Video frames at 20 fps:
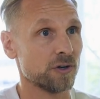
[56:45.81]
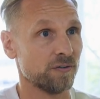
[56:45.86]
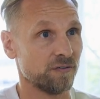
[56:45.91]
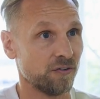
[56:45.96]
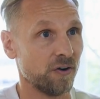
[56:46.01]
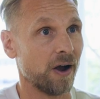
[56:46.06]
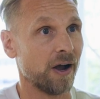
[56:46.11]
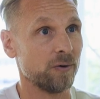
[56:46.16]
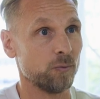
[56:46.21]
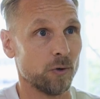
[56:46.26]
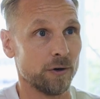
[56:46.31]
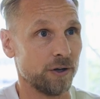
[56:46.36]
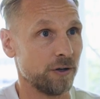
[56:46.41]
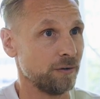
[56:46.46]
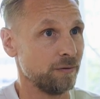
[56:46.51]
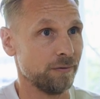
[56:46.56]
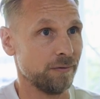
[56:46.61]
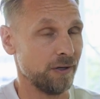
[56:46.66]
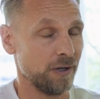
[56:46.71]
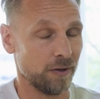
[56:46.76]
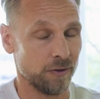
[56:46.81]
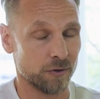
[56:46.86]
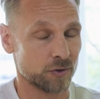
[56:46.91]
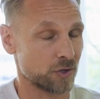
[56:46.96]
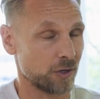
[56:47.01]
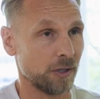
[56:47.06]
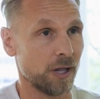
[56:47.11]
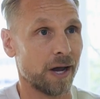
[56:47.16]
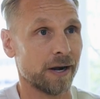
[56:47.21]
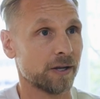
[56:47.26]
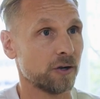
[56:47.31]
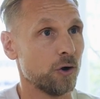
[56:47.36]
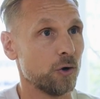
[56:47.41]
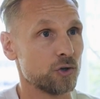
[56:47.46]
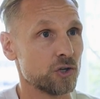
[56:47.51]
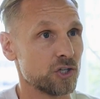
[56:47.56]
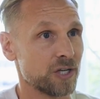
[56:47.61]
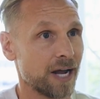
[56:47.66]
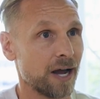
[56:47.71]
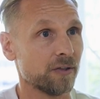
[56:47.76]
and find one and you know there's a lot of
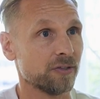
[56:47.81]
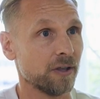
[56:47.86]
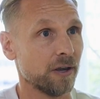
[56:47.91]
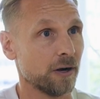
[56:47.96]
coaches out